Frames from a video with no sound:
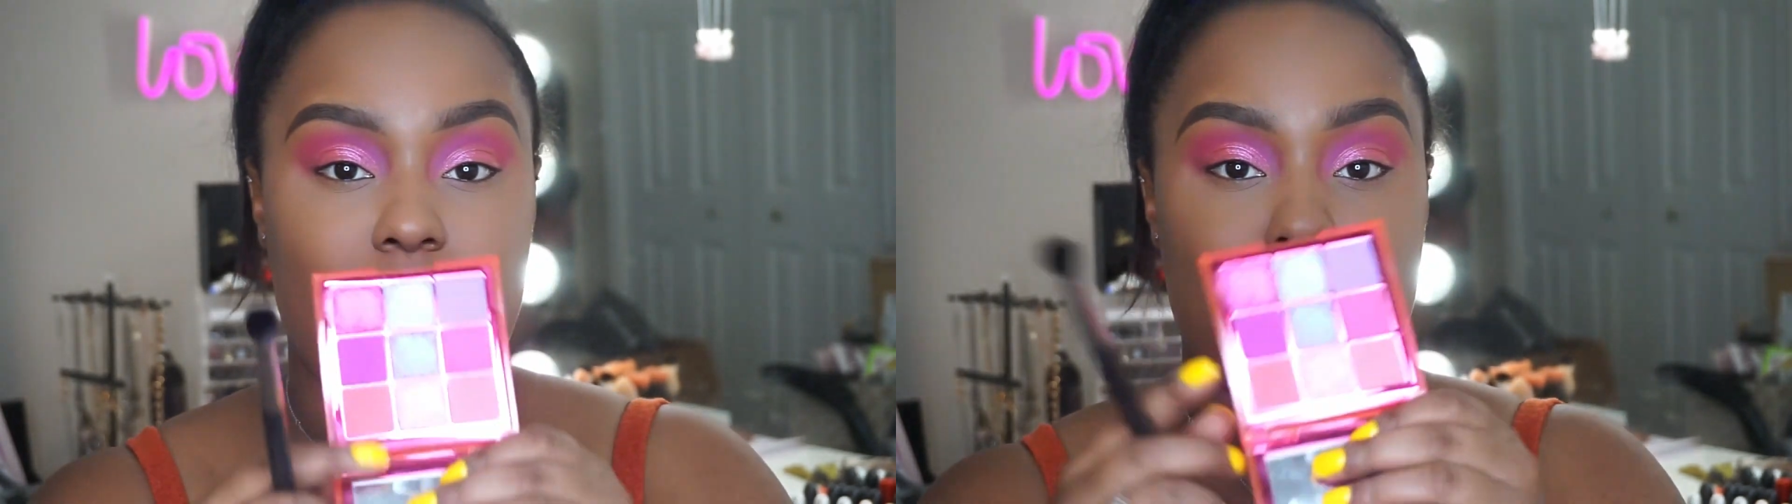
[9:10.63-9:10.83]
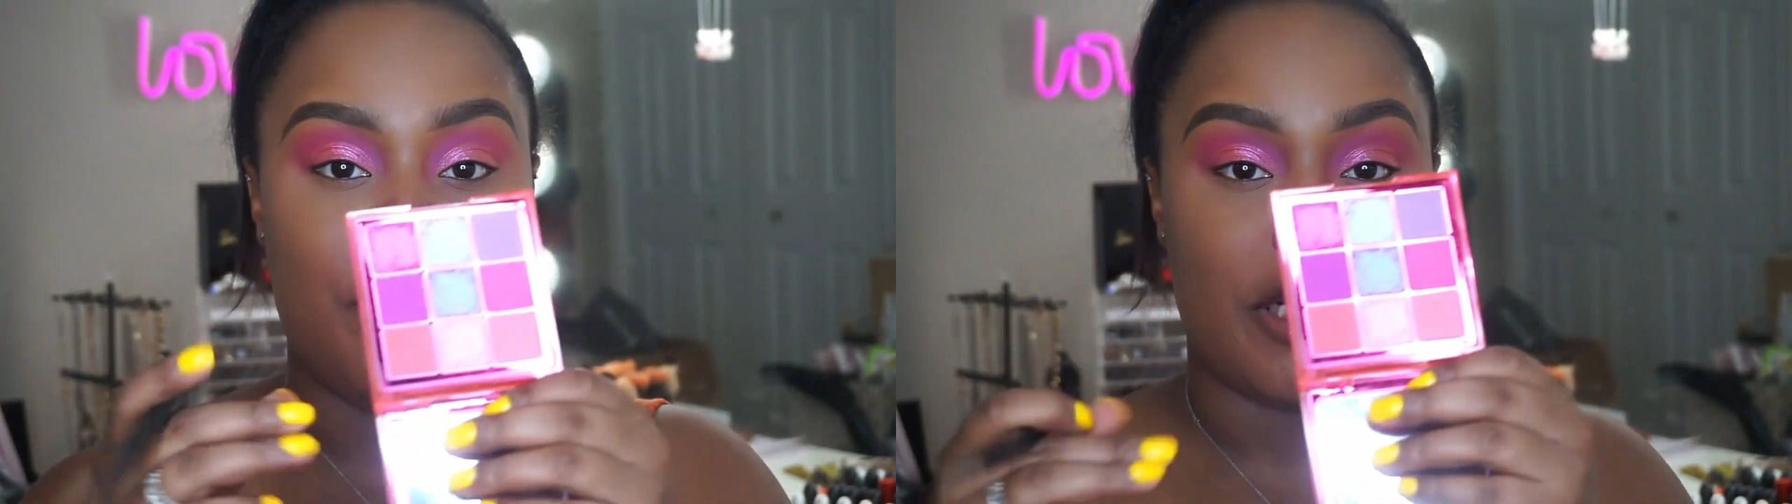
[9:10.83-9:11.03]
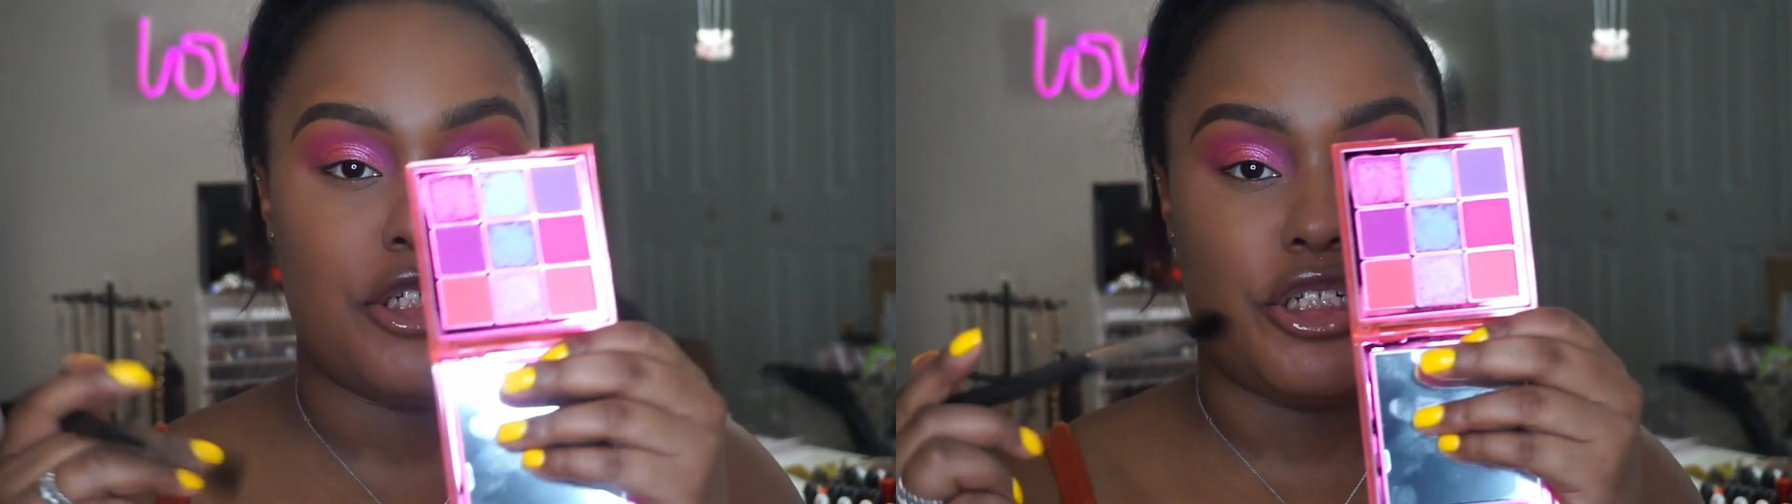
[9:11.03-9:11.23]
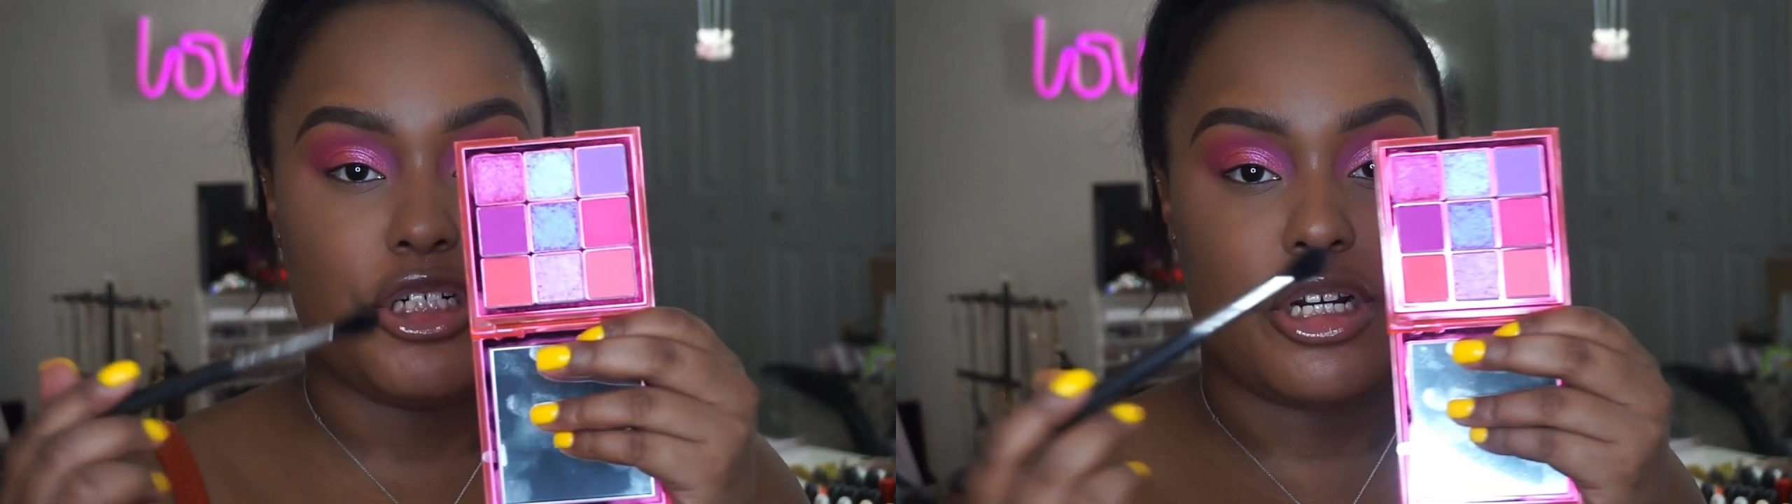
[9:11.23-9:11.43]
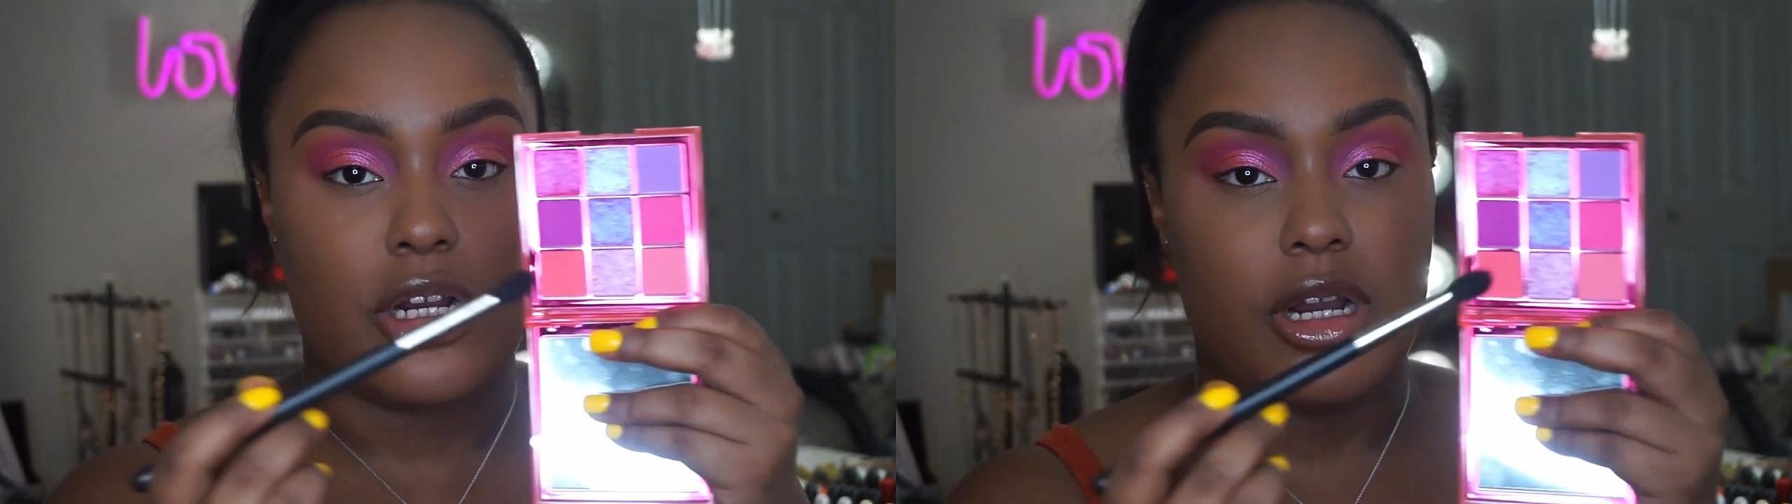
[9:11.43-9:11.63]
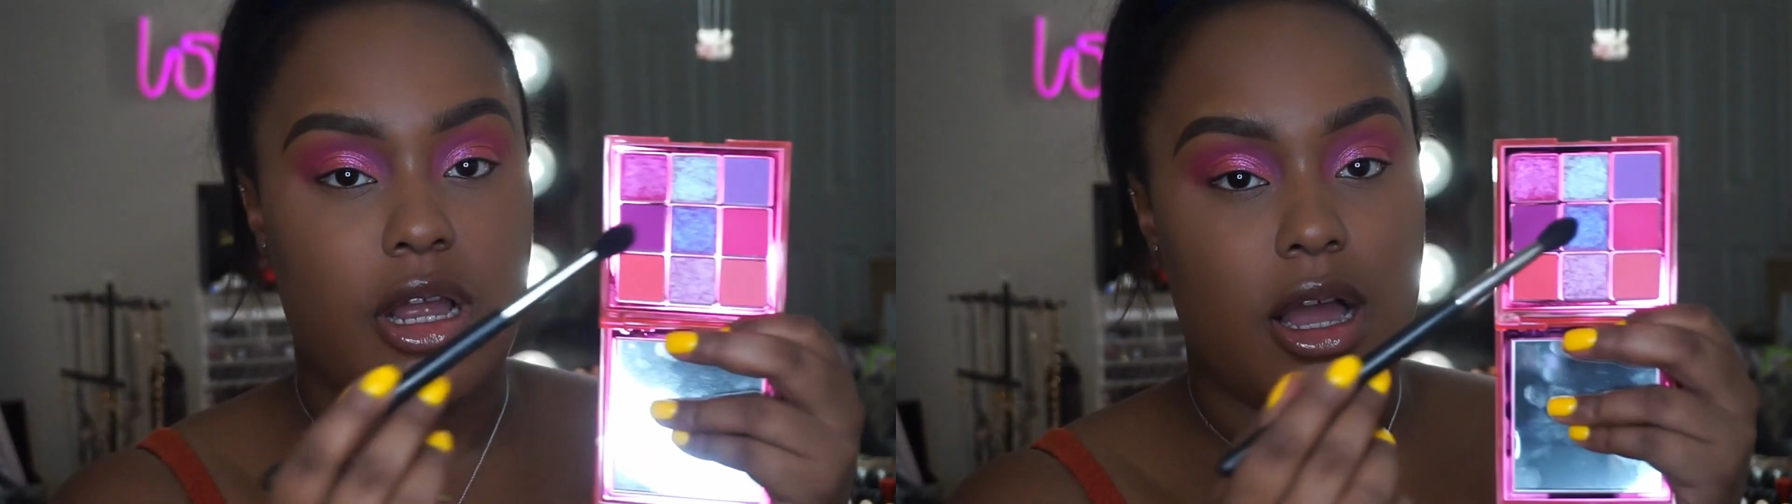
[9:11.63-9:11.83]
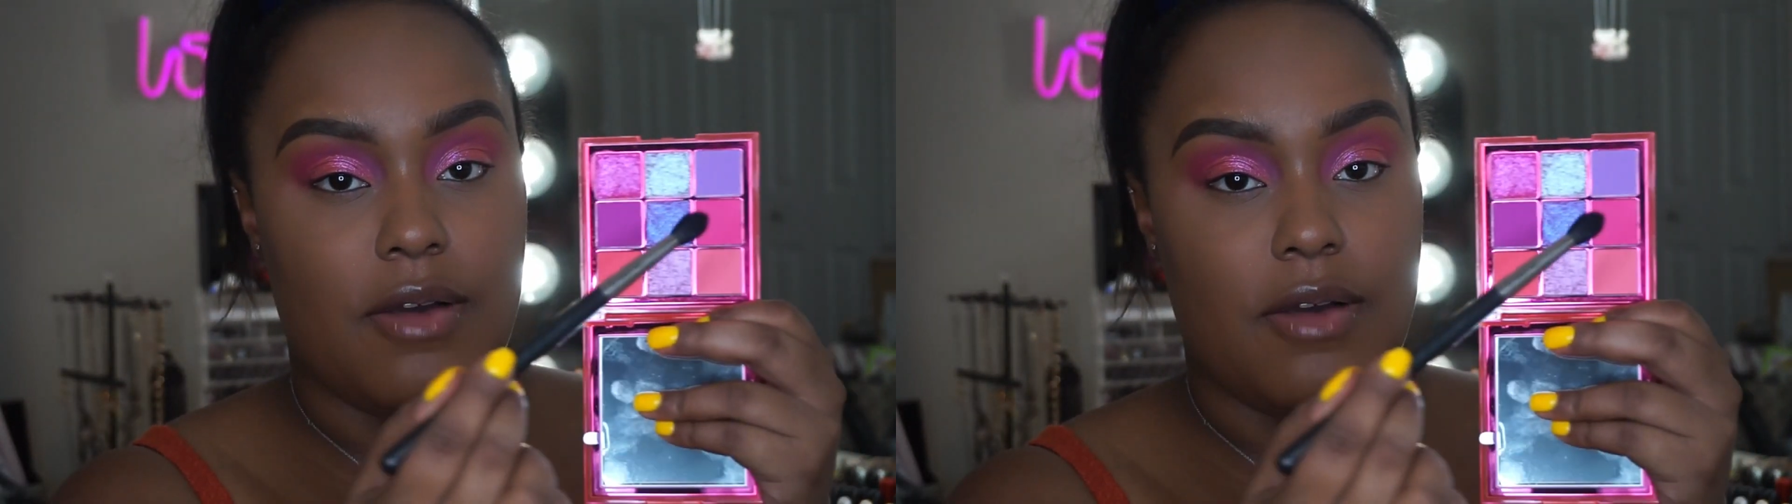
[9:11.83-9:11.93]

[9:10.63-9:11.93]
a mixture